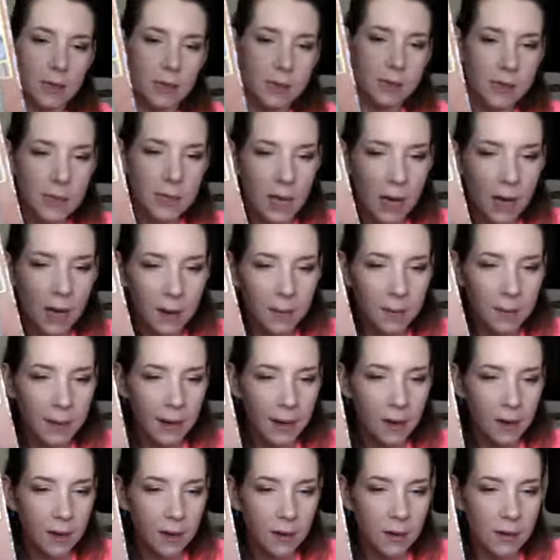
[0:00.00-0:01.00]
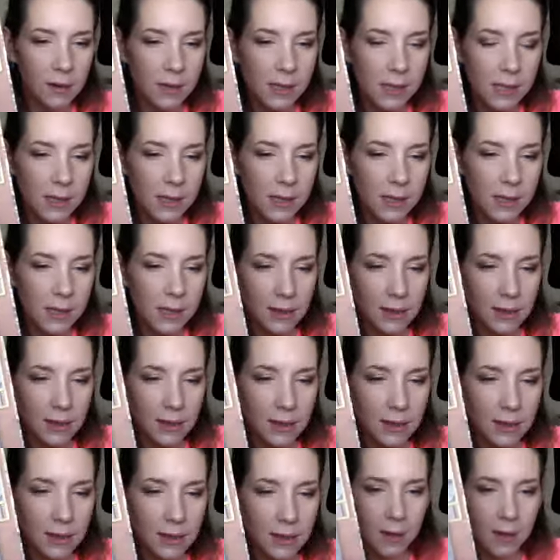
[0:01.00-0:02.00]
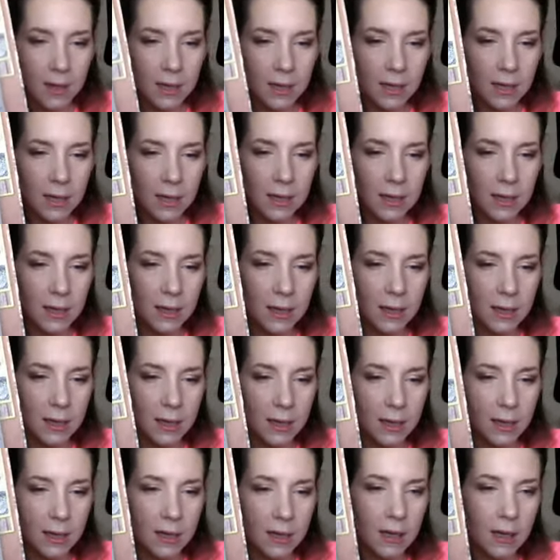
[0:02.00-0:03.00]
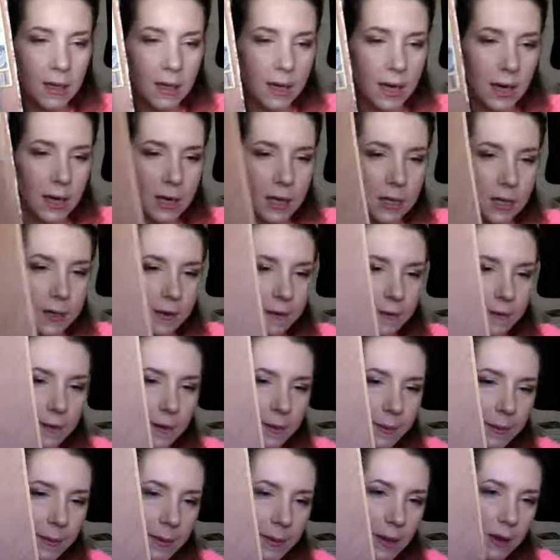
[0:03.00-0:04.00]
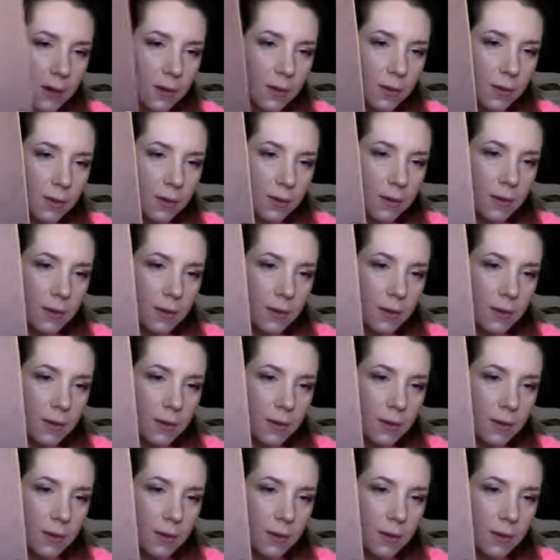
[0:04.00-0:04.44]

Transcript: it's got barrels. Look at the little birdie. And you flip it out.